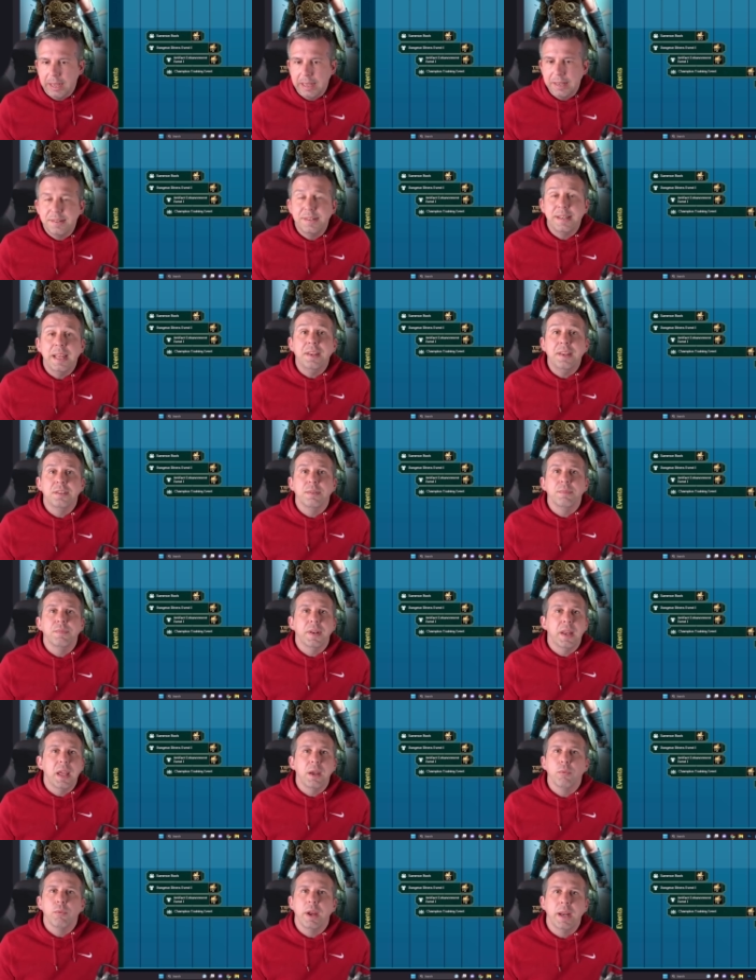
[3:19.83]
is decent
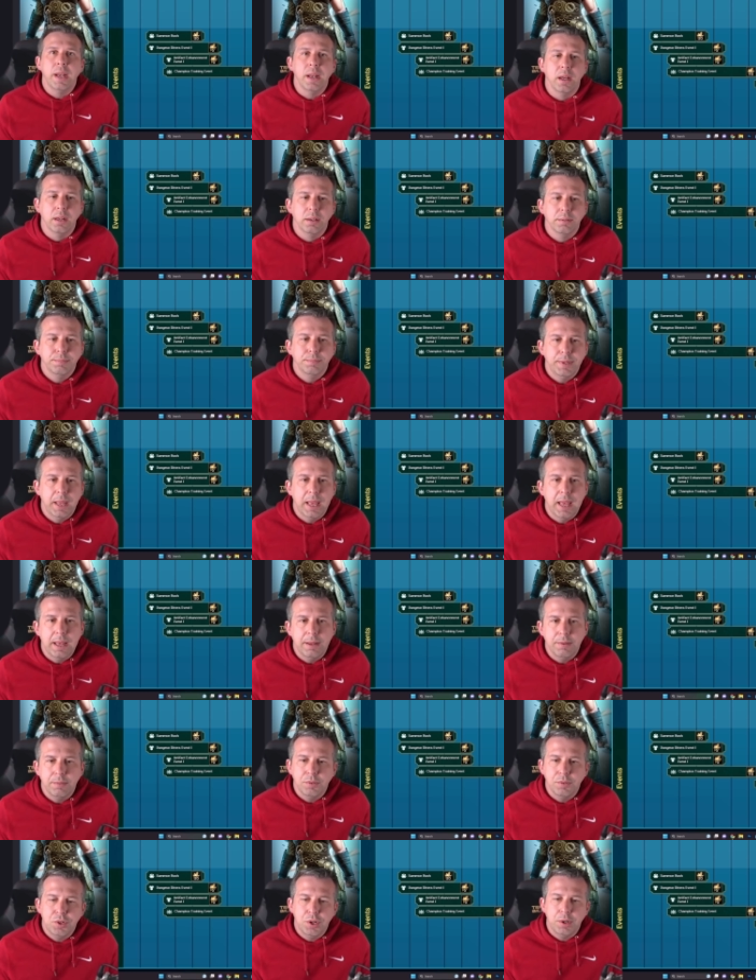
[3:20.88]
for the arena.
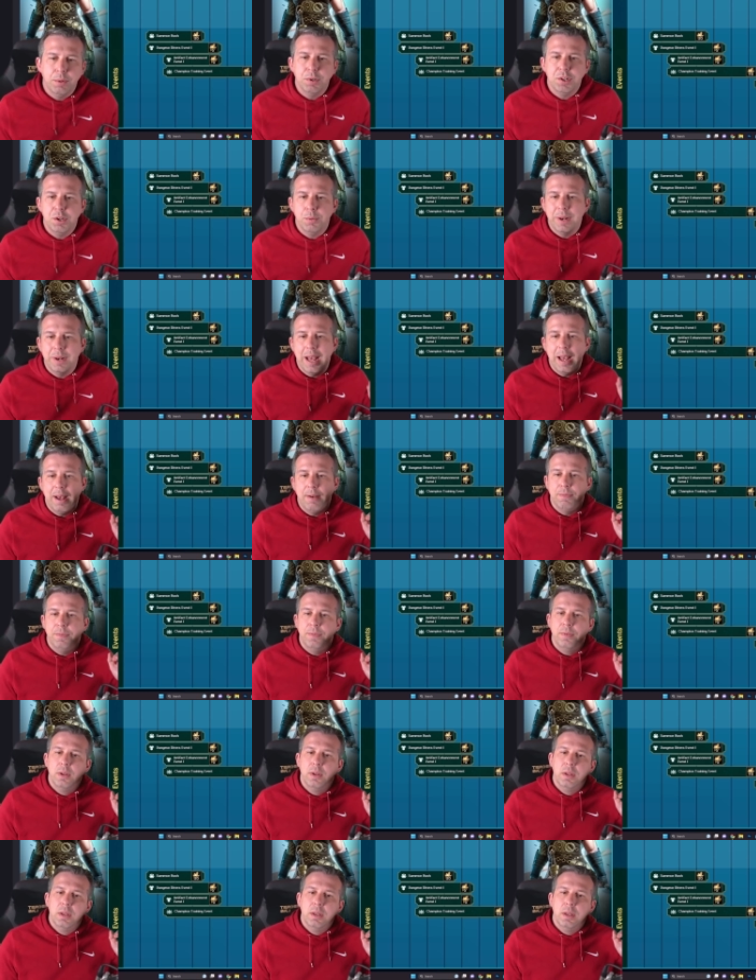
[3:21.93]
Yeah, she, she would have